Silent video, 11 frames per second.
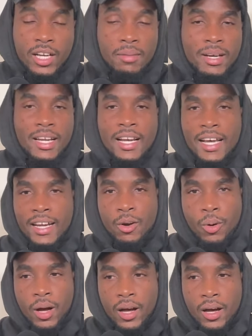I might not like the
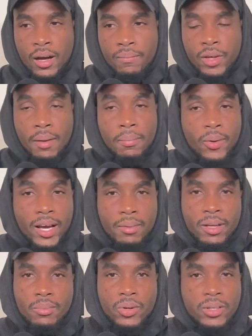um the
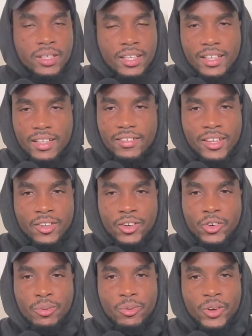appointment, but you don't
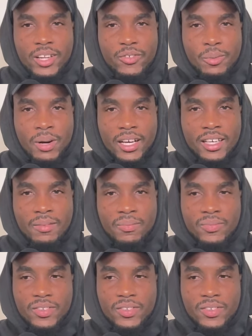know I'm willing for backing.